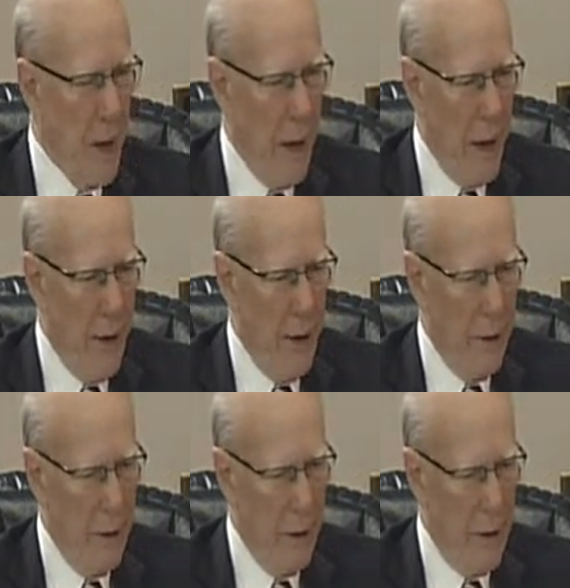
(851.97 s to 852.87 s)

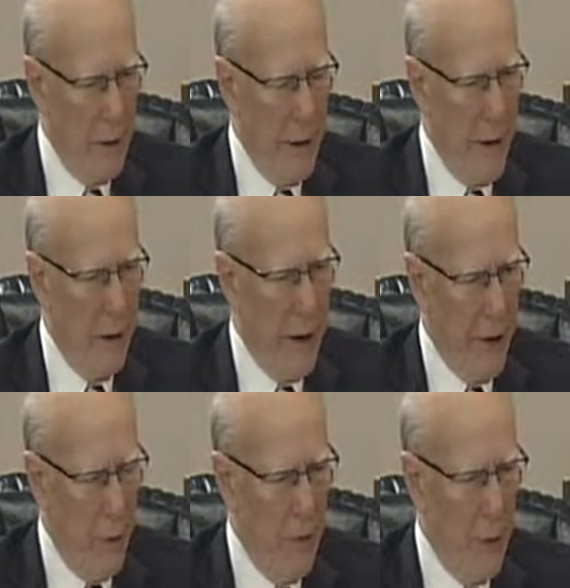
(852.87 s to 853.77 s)
And he
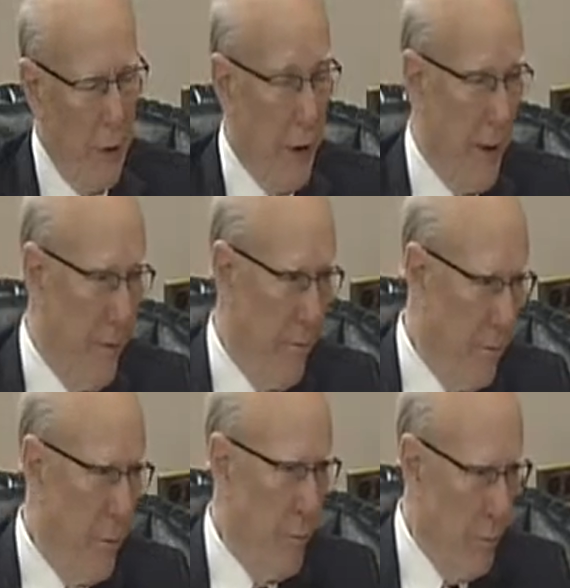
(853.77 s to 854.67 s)
leaned over, he
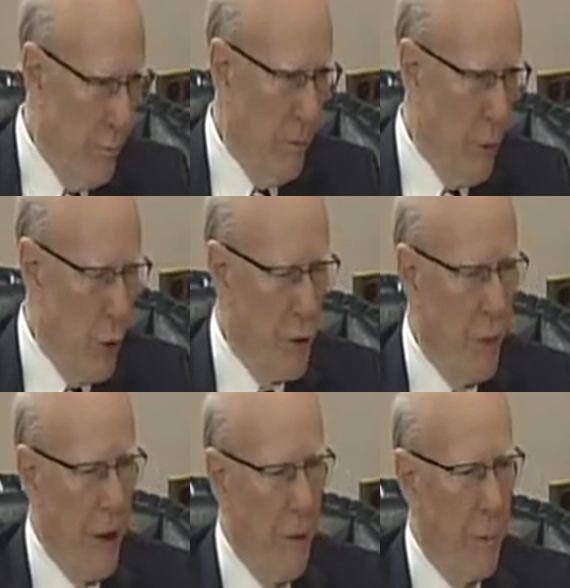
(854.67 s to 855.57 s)
motioned
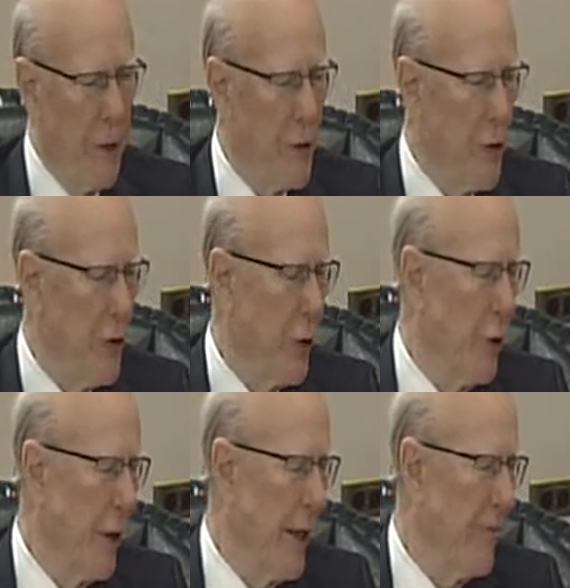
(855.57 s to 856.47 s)
me up here, he says, "You're
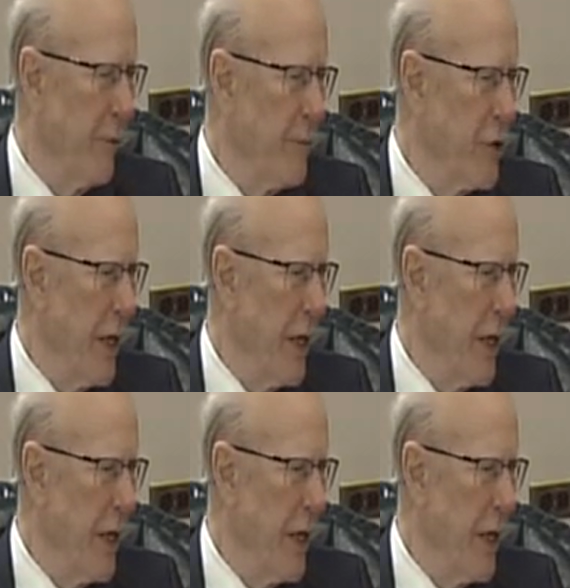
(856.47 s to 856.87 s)
going to get some